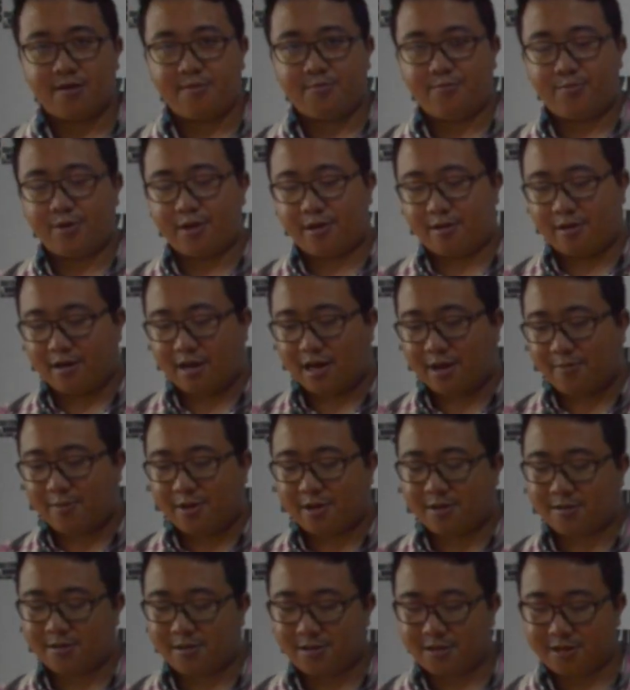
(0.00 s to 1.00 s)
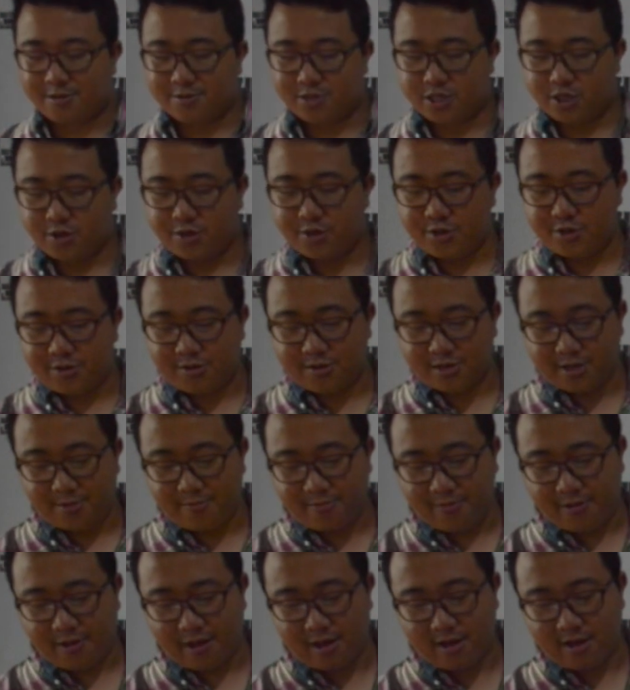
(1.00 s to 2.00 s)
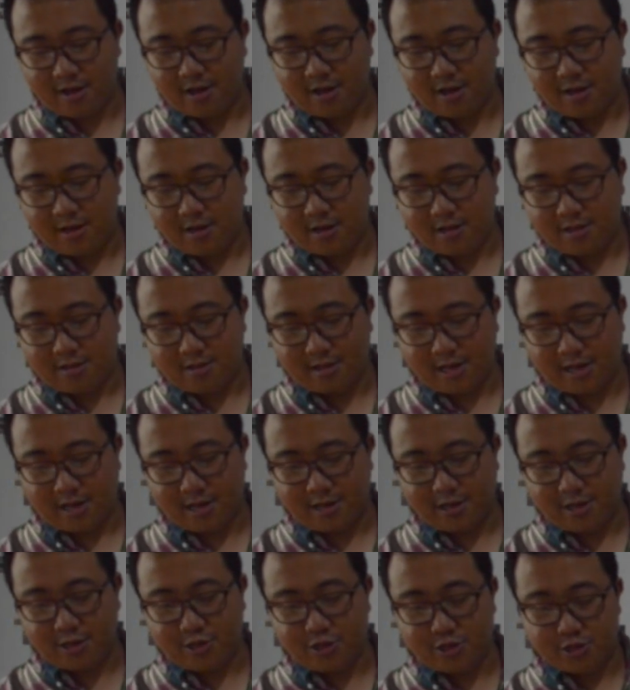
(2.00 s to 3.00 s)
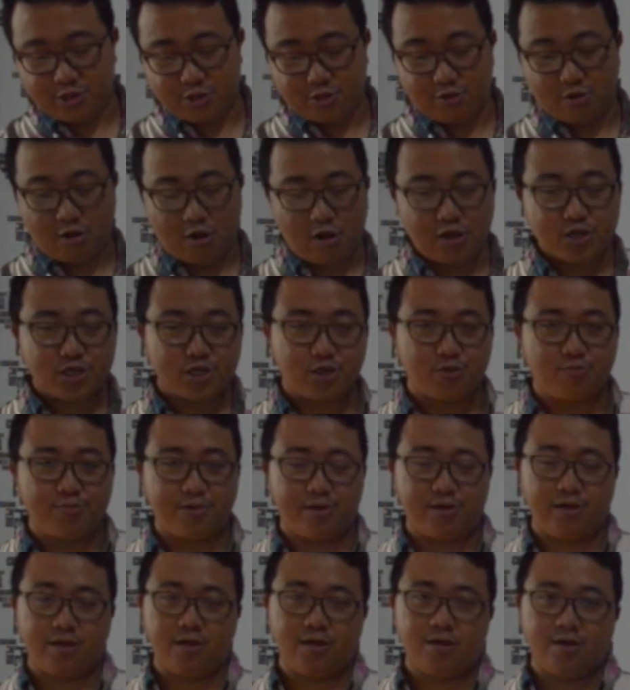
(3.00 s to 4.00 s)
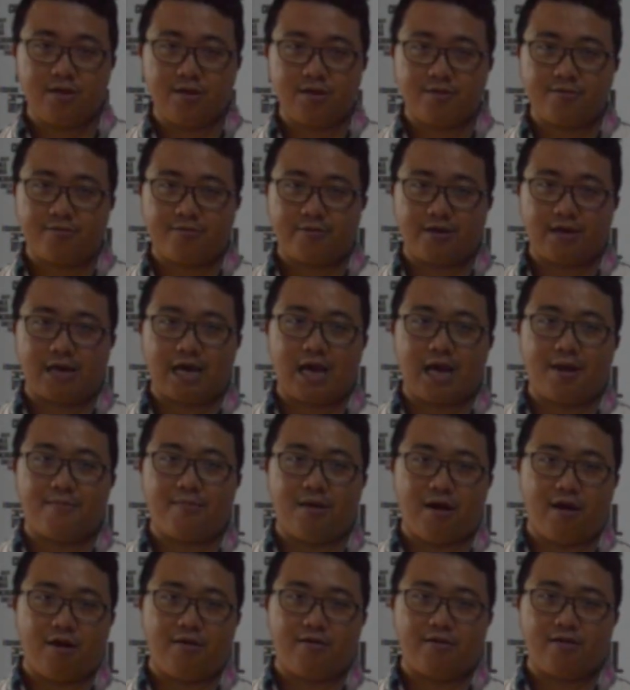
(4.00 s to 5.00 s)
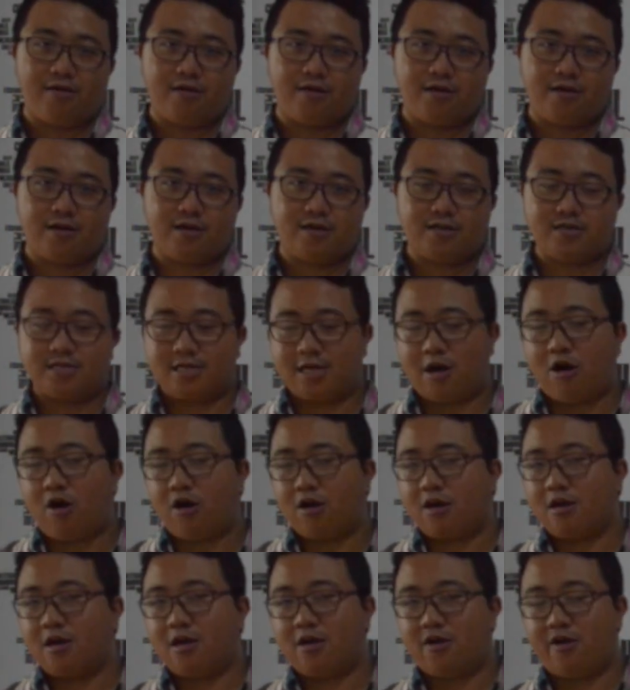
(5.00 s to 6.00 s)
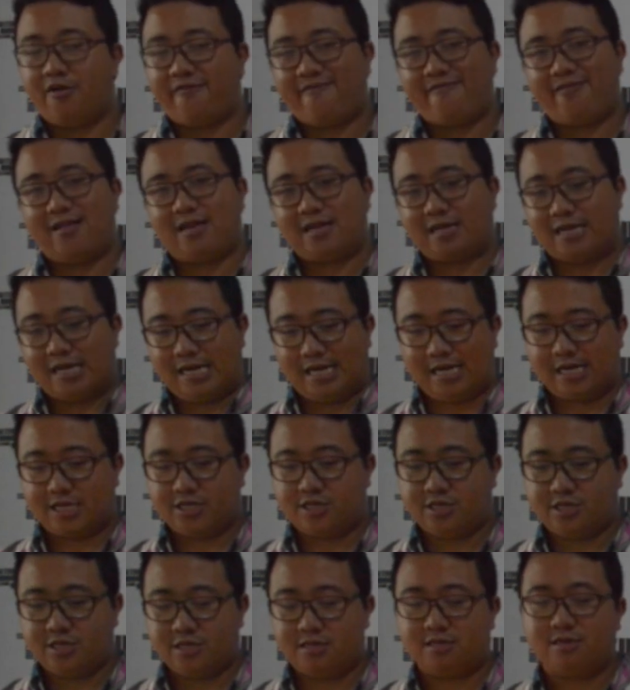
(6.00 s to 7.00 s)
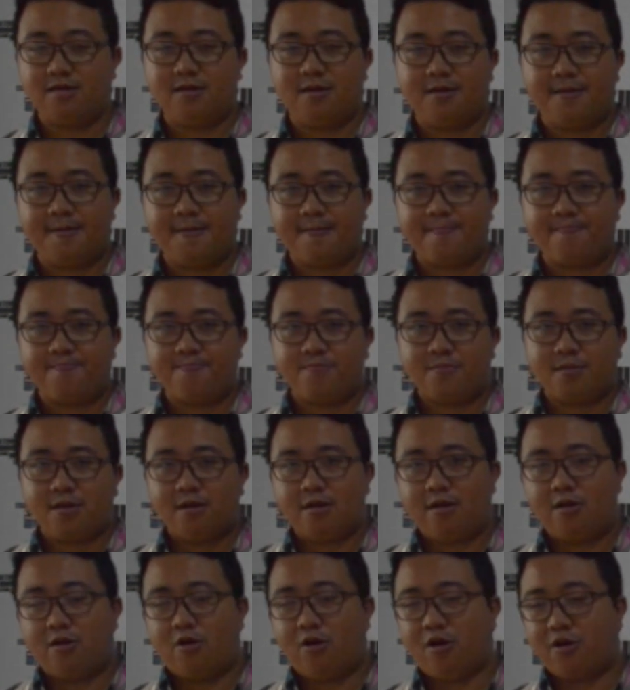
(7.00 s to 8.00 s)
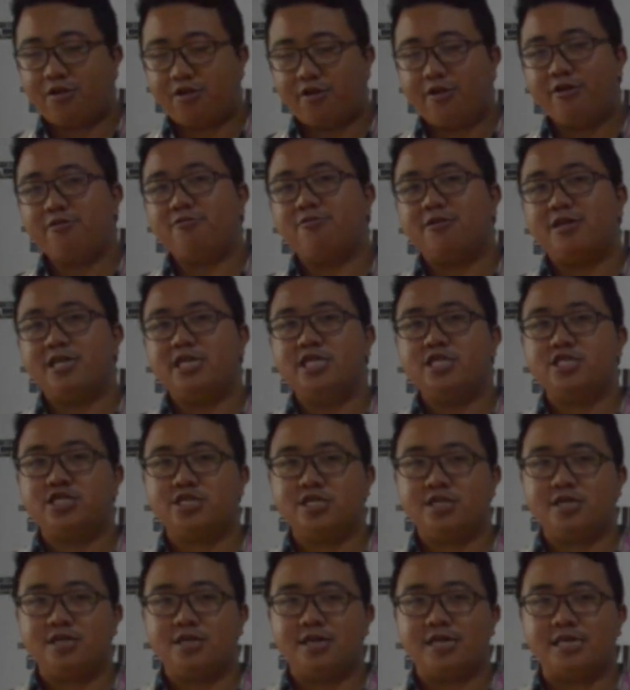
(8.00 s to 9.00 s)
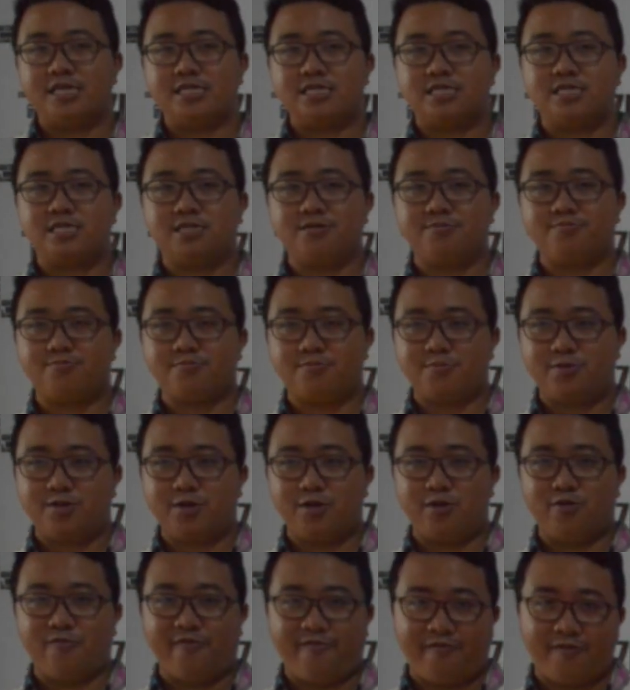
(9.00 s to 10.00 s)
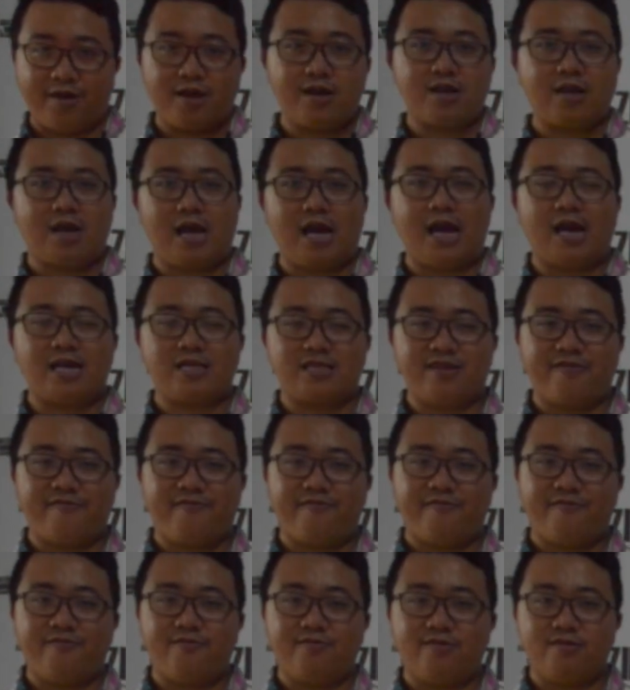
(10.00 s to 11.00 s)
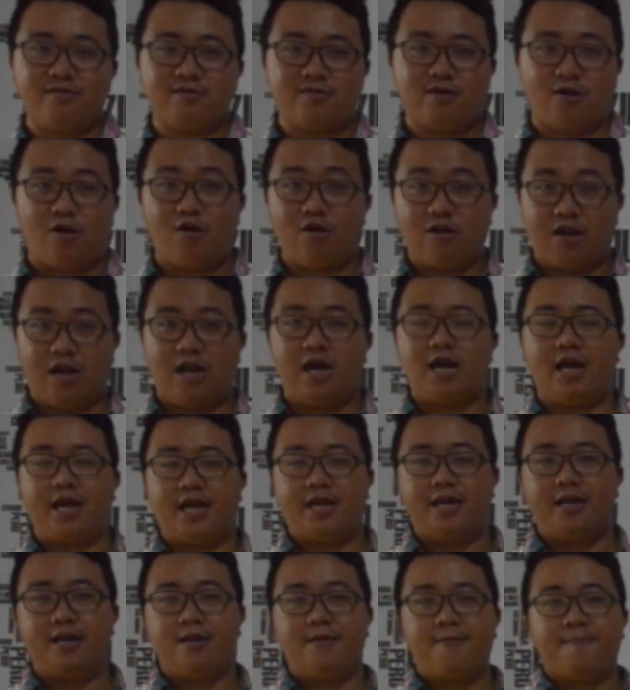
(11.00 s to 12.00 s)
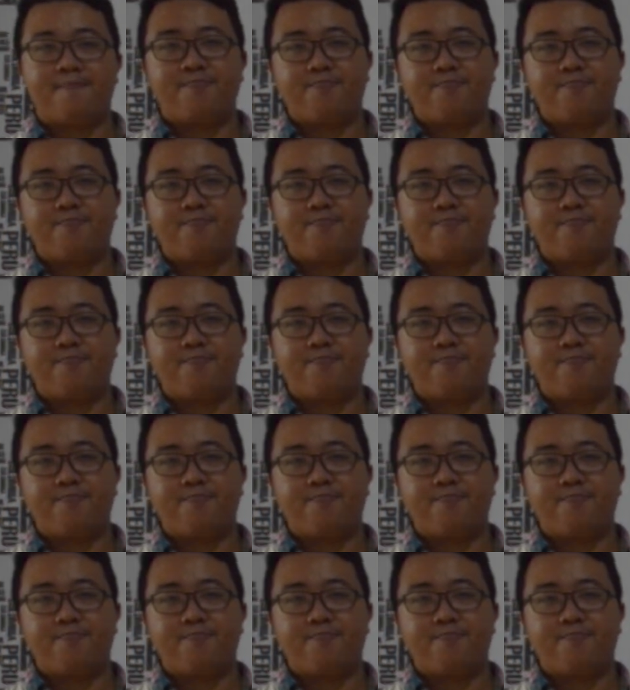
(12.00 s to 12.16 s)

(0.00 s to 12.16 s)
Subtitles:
But let me show you something that you should also be thinking about, is the online-offline connection. Although Indonesia is very active online,